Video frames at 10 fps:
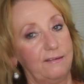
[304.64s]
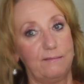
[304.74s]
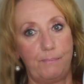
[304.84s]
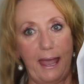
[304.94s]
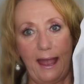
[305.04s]

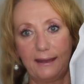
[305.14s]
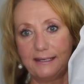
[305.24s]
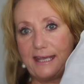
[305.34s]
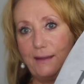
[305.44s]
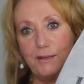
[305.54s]
this bag.
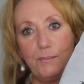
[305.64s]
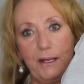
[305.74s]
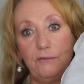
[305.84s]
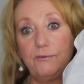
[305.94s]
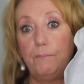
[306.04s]
It came in the
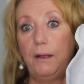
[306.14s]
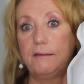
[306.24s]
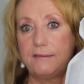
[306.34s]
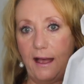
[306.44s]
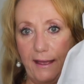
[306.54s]
mail from
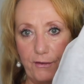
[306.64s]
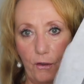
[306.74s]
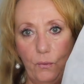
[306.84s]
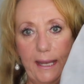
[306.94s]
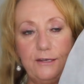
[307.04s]

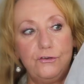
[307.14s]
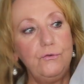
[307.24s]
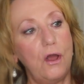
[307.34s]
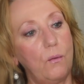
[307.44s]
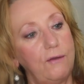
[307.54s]
Bolzano, and
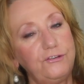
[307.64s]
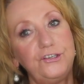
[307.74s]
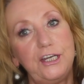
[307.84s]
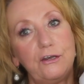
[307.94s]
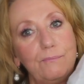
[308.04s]
you know I've
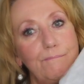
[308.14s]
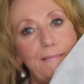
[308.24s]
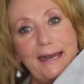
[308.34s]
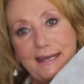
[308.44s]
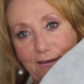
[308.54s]
shared
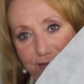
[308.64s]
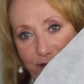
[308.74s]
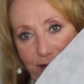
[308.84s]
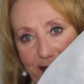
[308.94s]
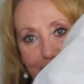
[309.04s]
many of
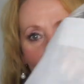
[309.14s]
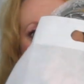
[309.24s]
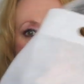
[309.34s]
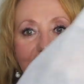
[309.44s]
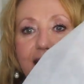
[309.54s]
their
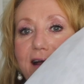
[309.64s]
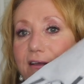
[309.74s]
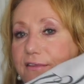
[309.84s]
handbags.